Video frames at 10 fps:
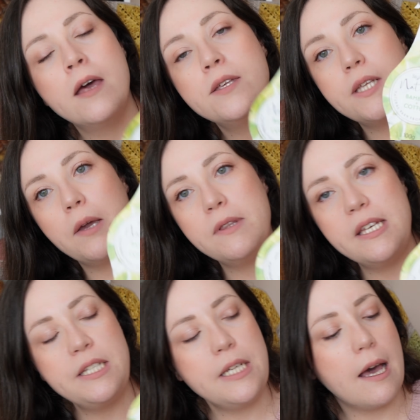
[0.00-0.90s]
So
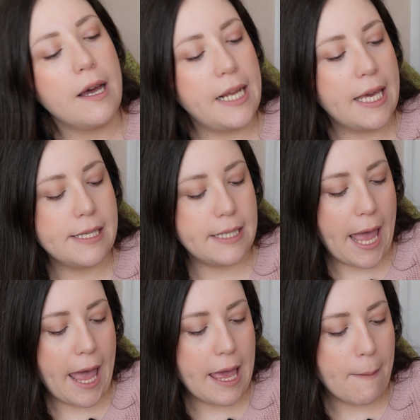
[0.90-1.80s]
this yarn is
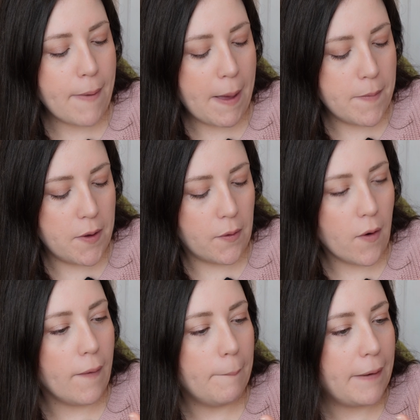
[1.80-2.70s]
a bamboo
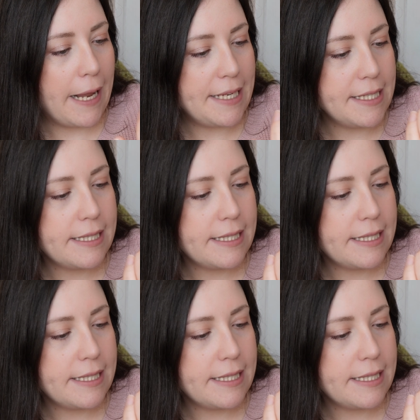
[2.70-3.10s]
cotton blend.